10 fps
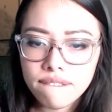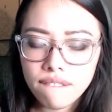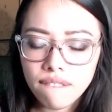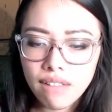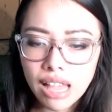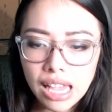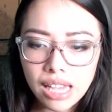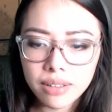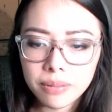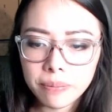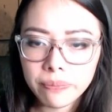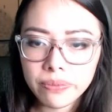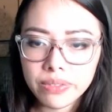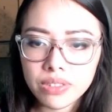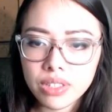Okay,
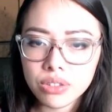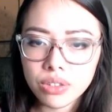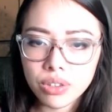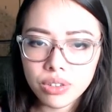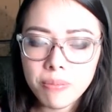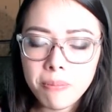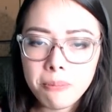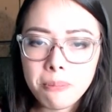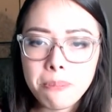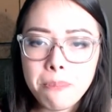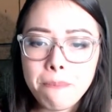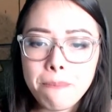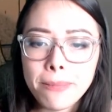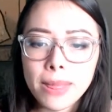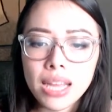that's good.
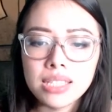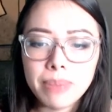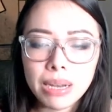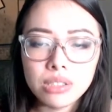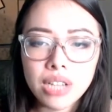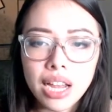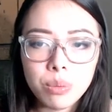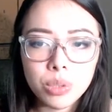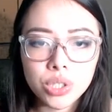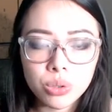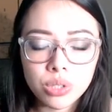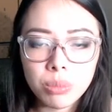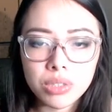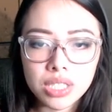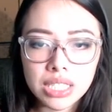It's about time we chose someone
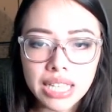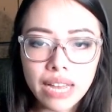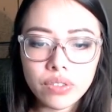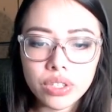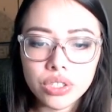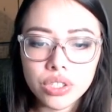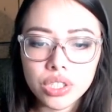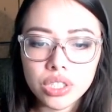to scavenge.